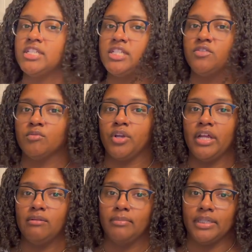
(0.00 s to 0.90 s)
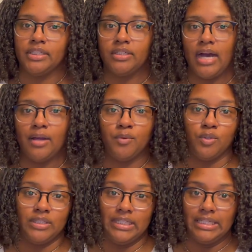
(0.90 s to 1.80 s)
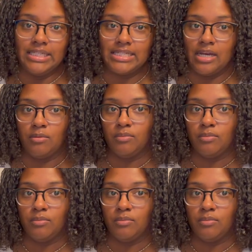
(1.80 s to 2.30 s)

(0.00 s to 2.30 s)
this from Crate & Barrel. I will link it down